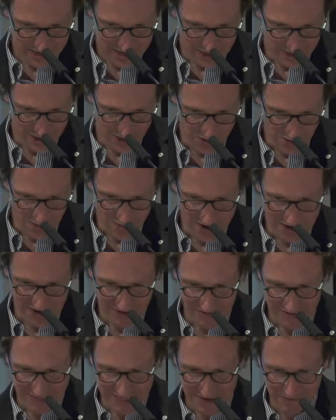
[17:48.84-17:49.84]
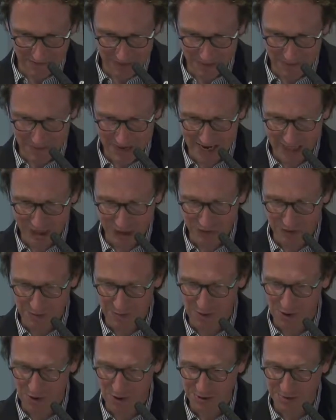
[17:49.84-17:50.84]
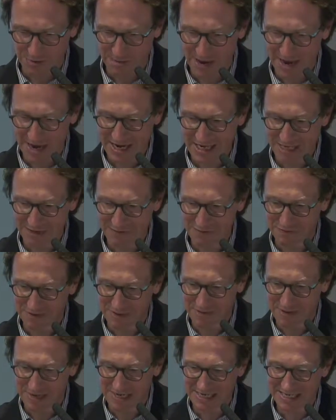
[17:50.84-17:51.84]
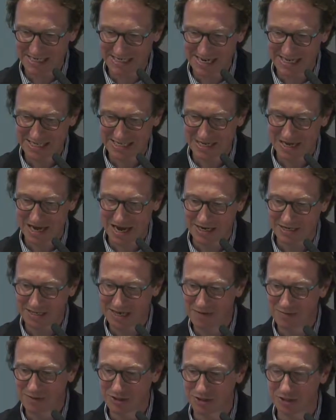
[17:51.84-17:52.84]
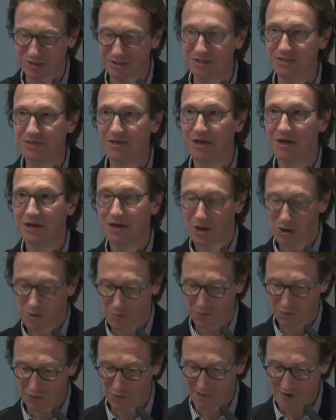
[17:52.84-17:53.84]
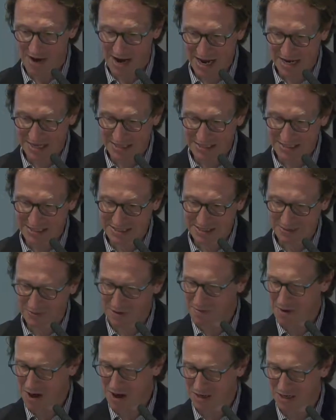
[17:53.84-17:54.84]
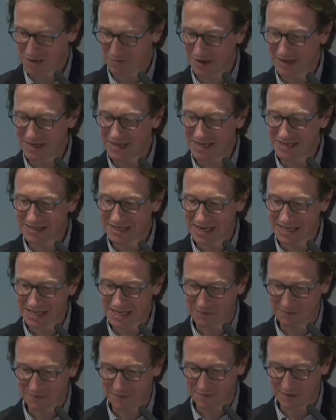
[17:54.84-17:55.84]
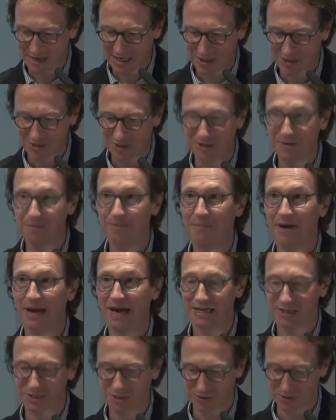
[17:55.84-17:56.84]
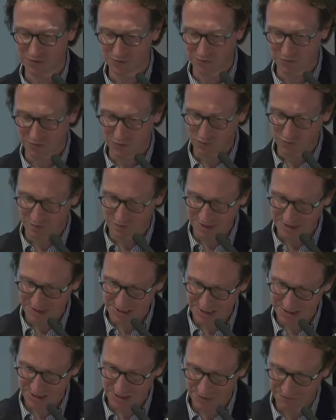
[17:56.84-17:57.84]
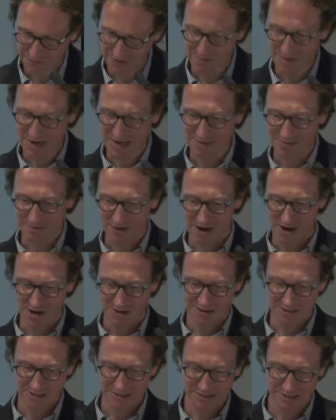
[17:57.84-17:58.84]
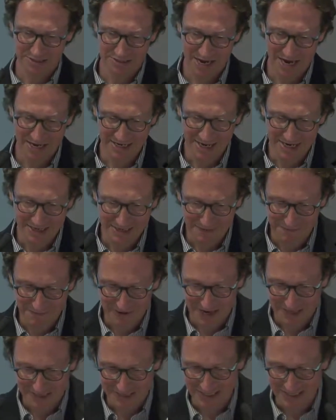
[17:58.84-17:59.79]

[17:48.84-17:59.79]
Their 170-page report, packed with as many satellite images, provides remarkably detailed information on the pattern of movements of the main parties, identifies